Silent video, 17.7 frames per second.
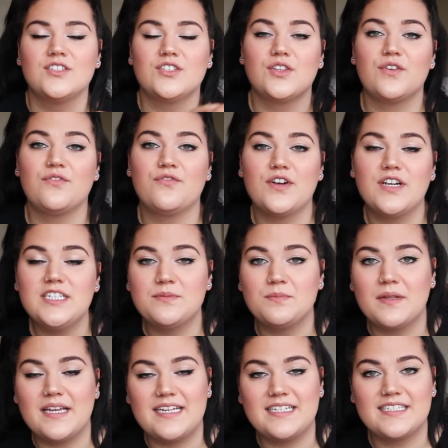So the
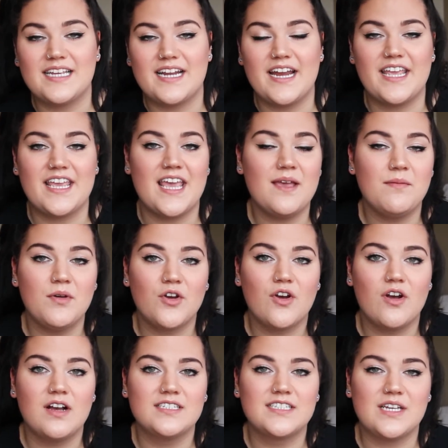first place that I came
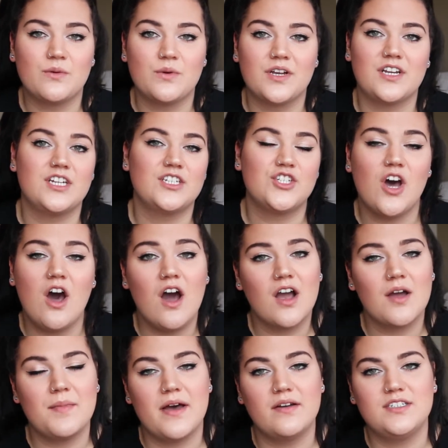across that we're going to
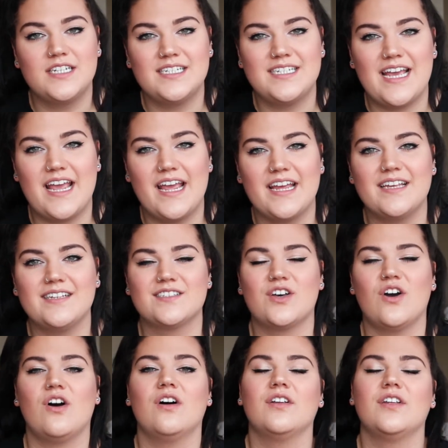talk about today is
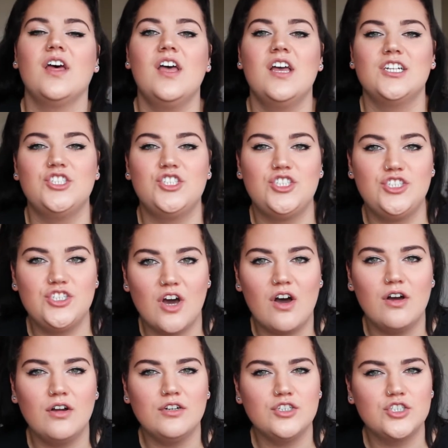called
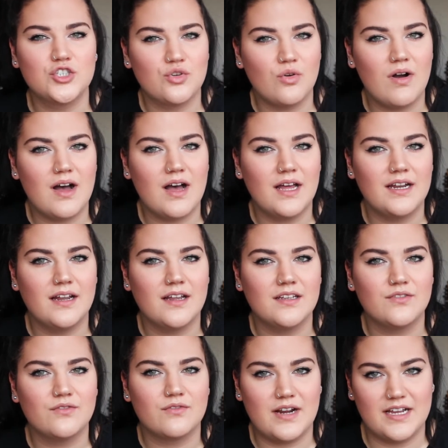
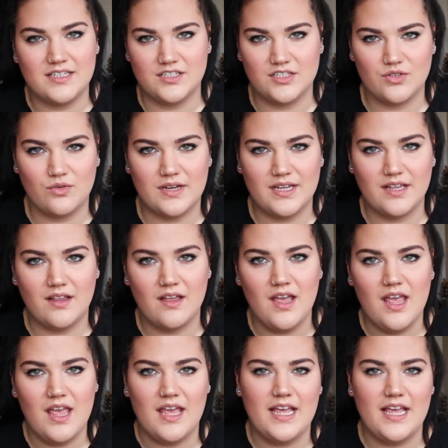DONGCHUAN red soil.